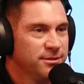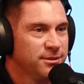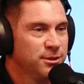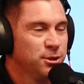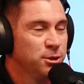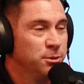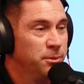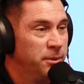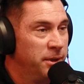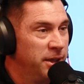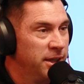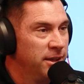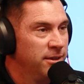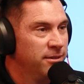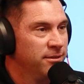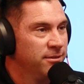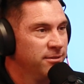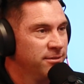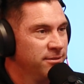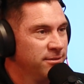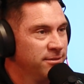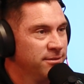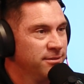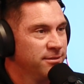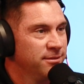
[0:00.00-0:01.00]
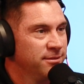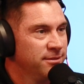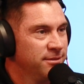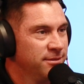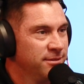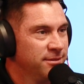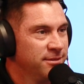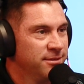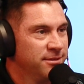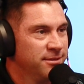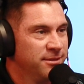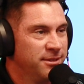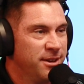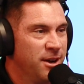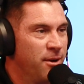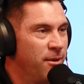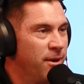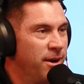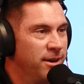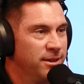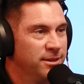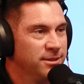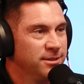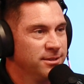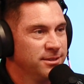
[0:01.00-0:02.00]
To me, no
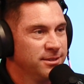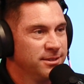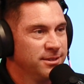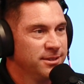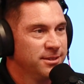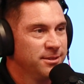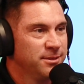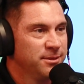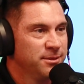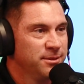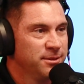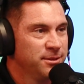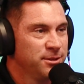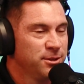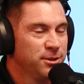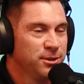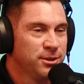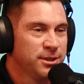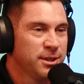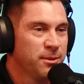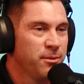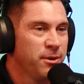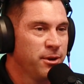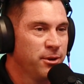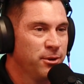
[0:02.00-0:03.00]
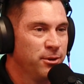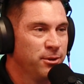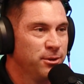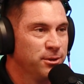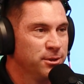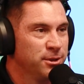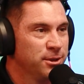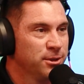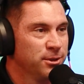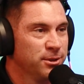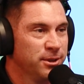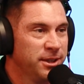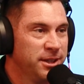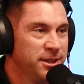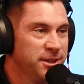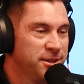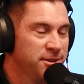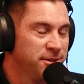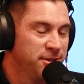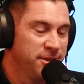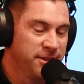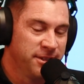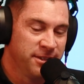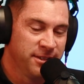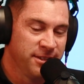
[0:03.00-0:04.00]
ways. To someone who's still
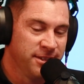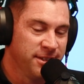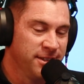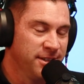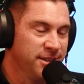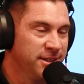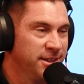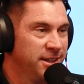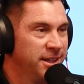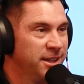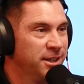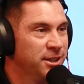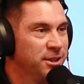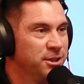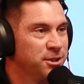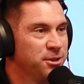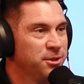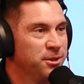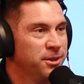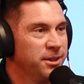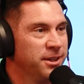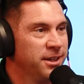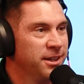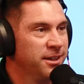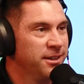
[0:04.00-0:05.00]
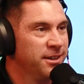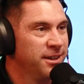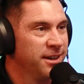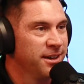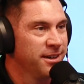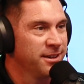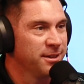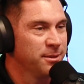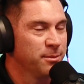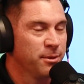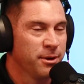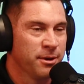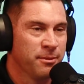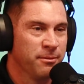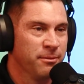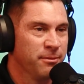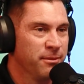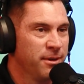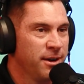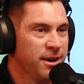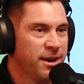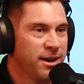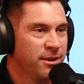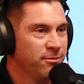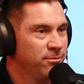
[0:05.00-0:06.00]
entering the industry and young at the bottom,
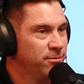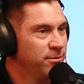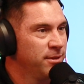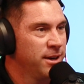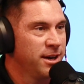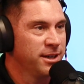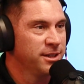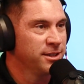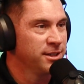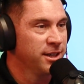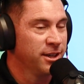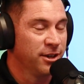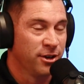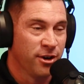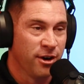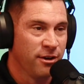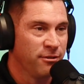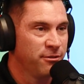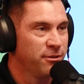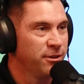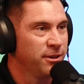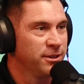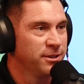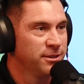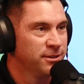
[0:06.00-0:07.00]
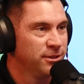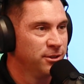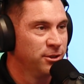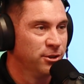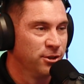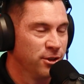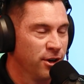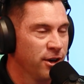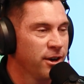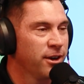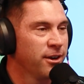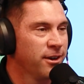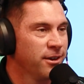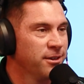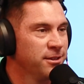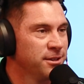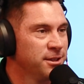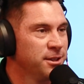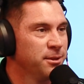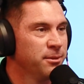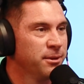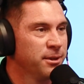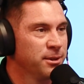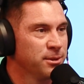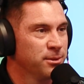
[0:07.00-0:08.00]
I say go for it. You got to go and
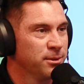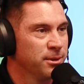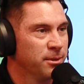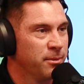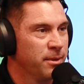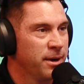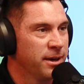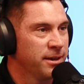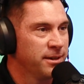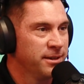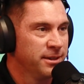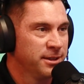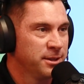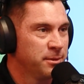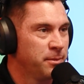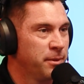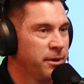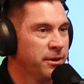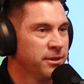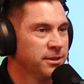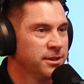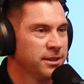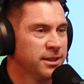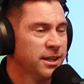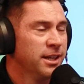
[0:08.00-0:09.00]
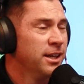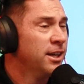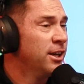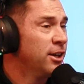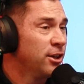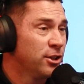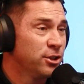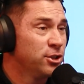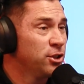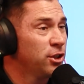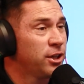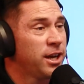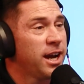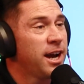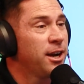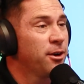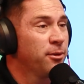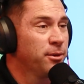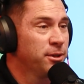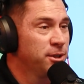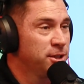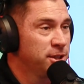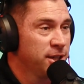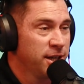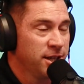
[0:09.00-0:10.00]
see what it's all about and experience it, because you can
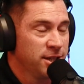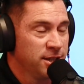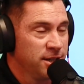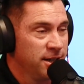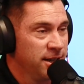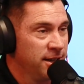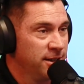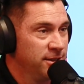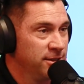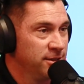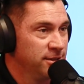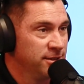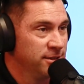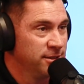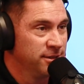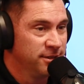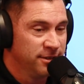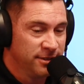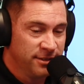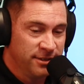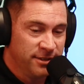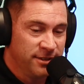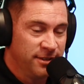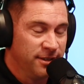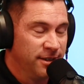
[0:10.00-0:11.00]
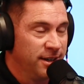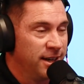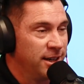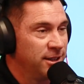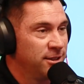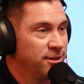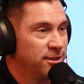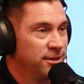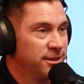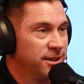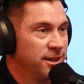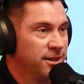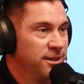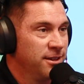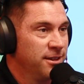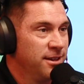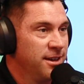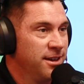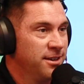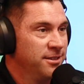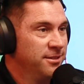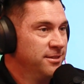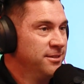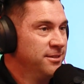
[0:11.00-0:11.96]
always change lanes later on down the line.